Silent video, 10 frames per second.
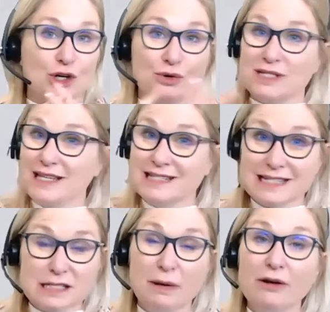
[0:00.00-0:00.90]
his
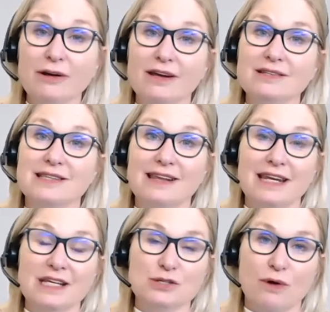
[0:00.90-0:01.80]
experience that he's
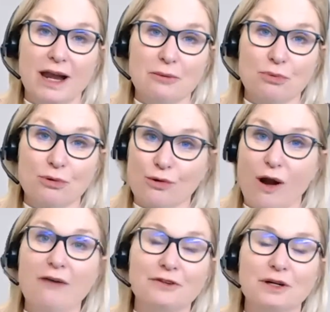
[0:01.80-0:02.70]
running
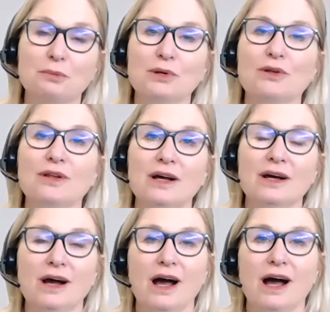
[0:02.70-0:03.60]
profitable
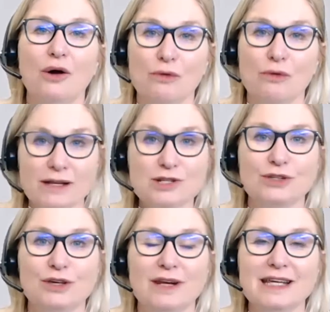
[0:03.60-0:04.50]
rental
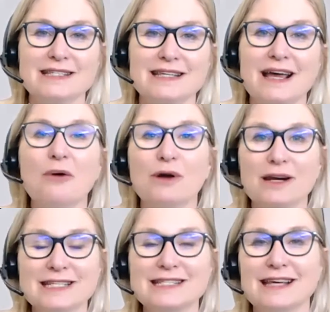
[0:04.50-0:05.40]
units, we're going to
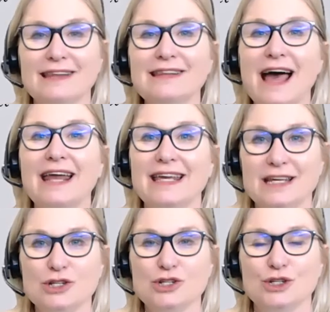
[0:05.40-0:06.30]
send that
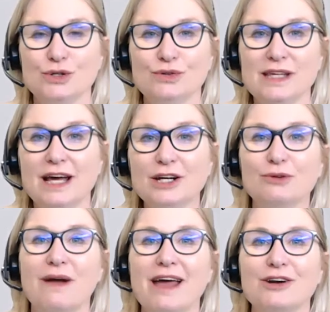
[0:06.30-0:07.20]
into the
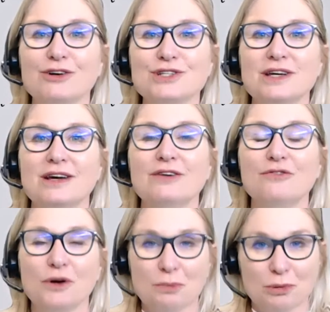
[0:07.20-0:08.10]
underwriters for
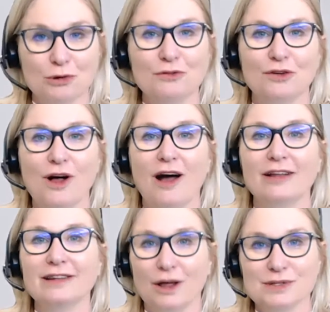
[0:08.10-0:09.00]
approval on
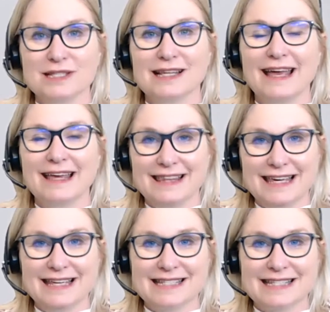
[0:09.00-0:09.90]
loans like these.
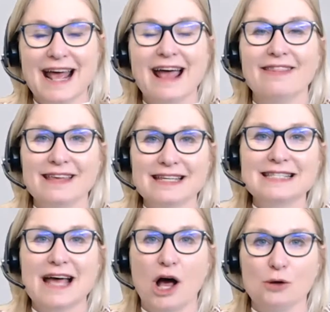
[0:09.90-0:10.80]
This
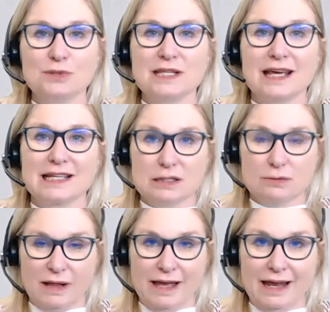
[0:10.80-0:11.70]
helps
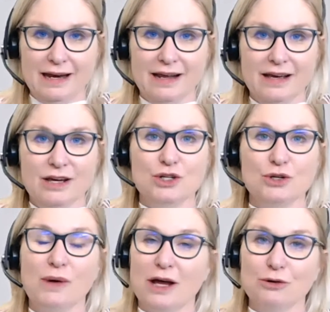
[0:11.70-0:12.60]
explain to
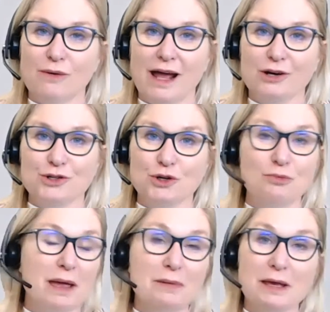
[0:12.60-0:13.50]
underwriters who may be
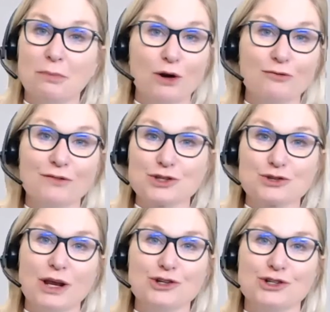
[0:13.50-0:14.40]
a perfect stranger
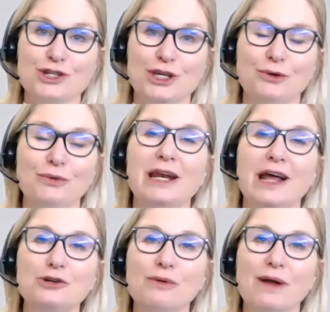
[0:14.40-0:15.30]
to you. An
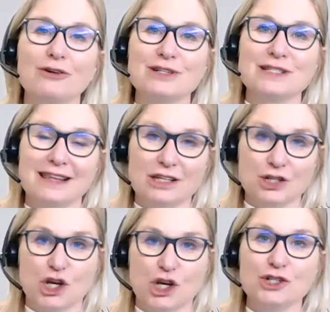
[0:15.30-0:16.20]
underwriter is like the
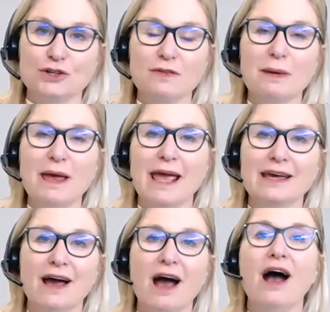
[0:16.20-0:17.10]
judge of the bank.
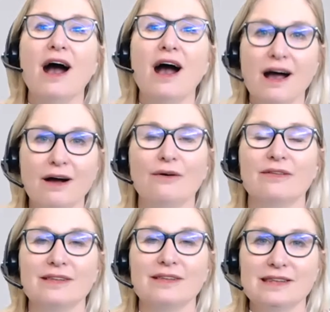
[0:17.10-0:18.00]
Oh,
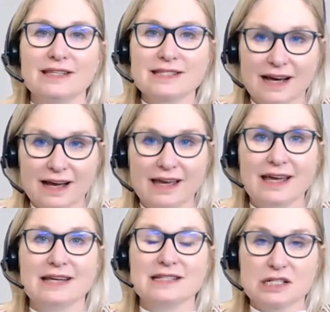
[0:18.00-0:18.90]
this guy has
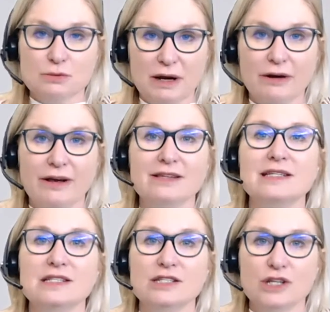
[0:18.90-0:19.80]
experience, he
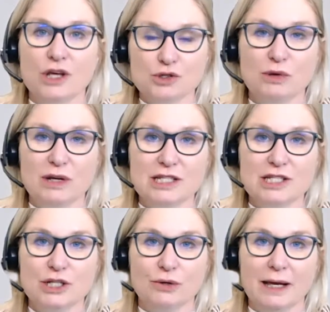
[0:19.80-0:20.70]
knows what he's
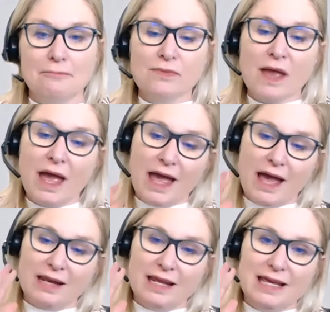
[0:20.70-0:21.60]
doing, and
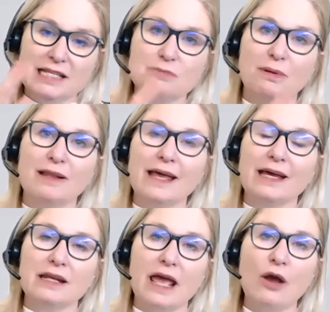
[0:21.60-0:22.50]
he's planned a
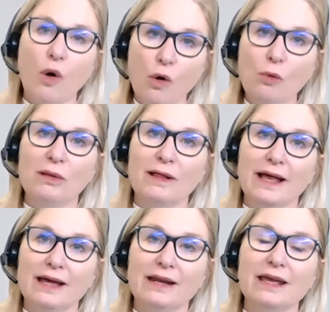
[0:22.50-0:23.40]
whole plan,
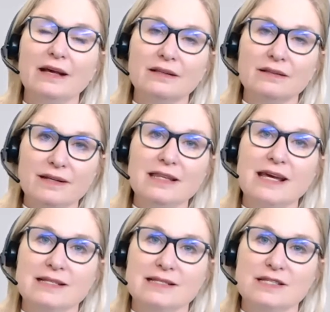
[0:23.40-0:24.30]
including the
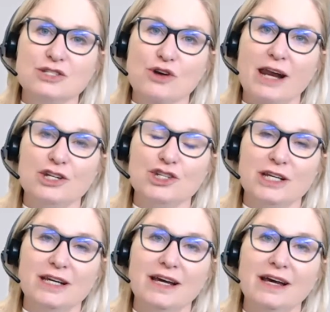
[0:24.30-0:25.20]
exit strategy,
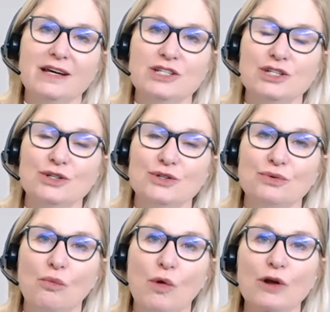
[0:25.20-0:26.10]
to
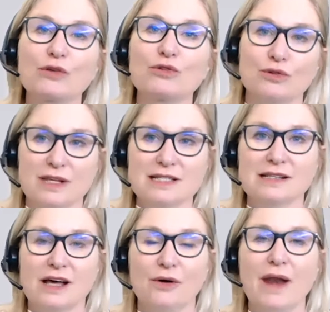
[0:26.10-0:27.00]
work through this
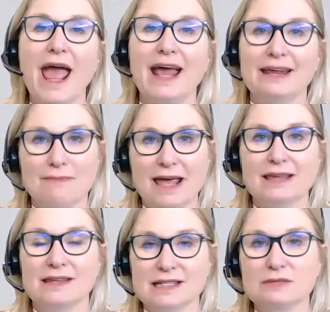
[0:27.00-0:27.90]
loan and make
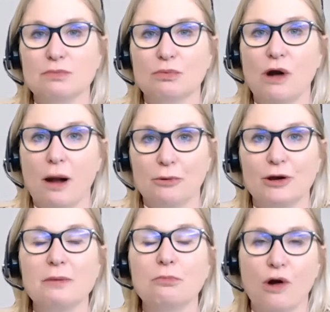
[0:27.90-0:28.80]
this property
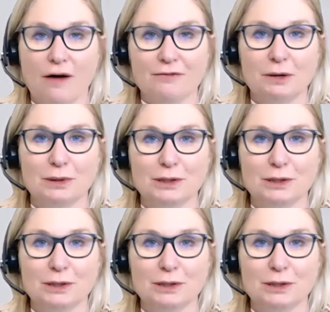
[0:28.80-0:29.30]
profitable.